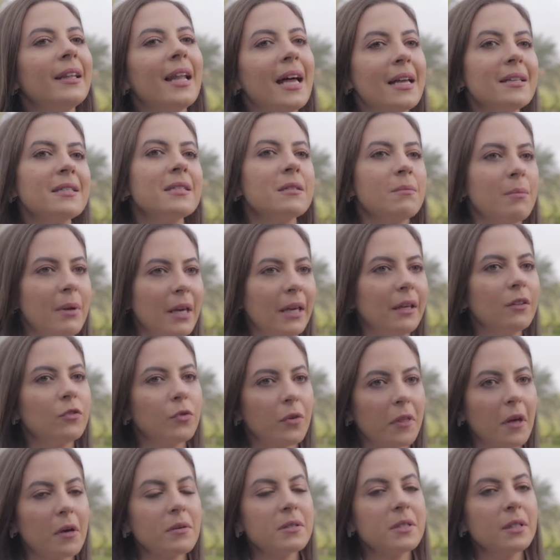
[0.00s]
Last May
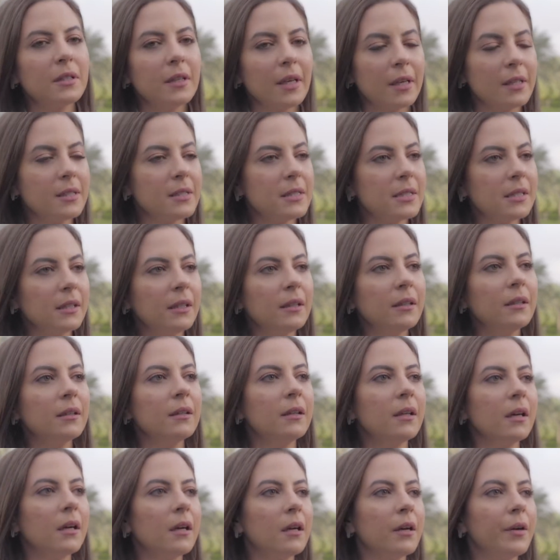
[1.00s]

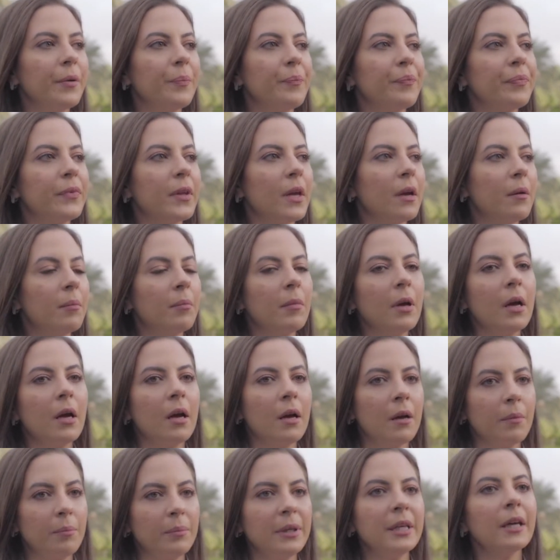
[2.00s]
2019,
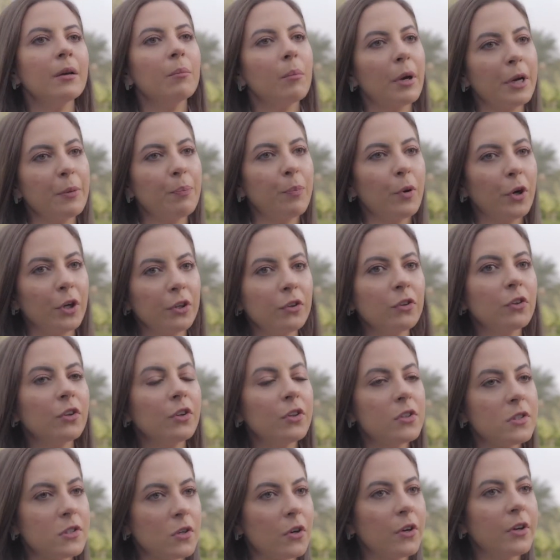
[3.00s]
me and my
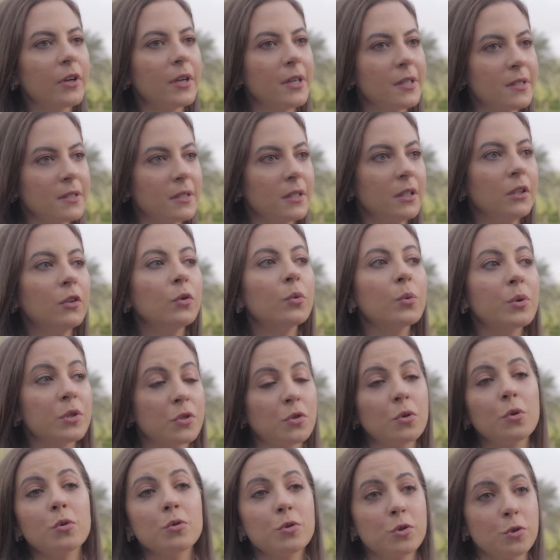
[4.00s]
partner, Sara Yassin, who
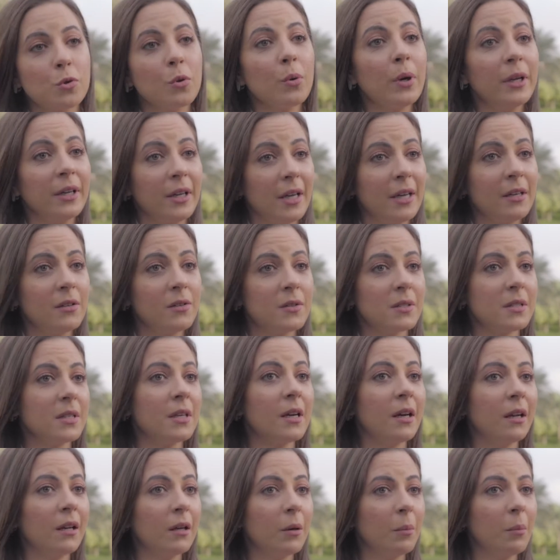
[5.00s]
is also an
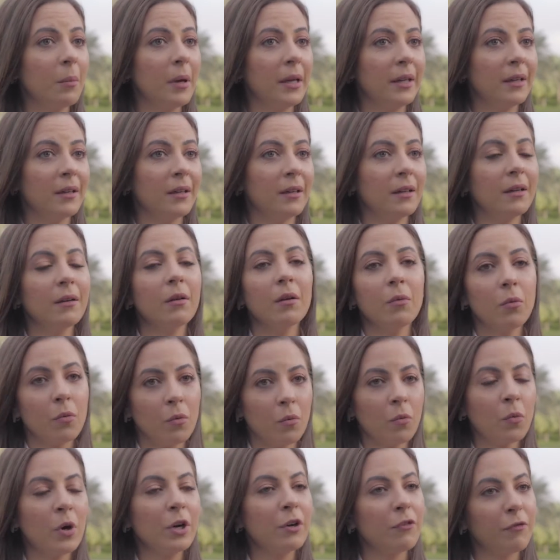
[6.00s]
AEC alum and
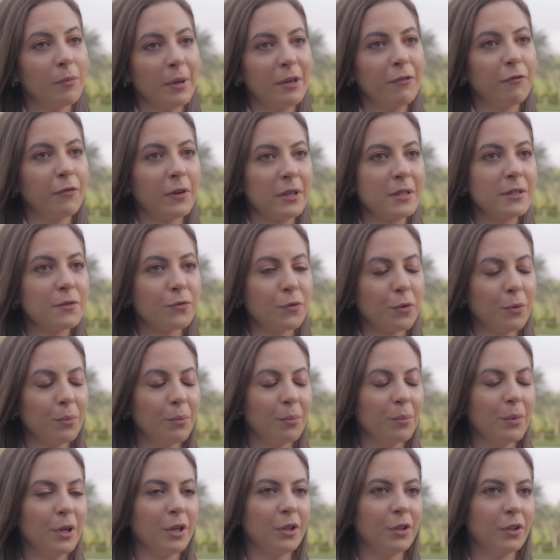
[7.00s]
one of my friends
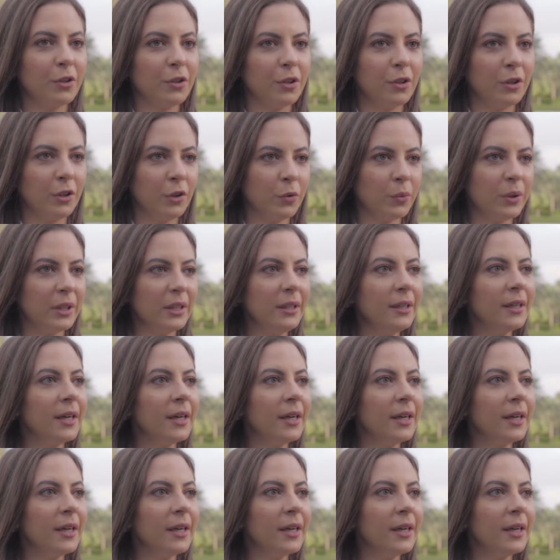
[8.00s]
from uni,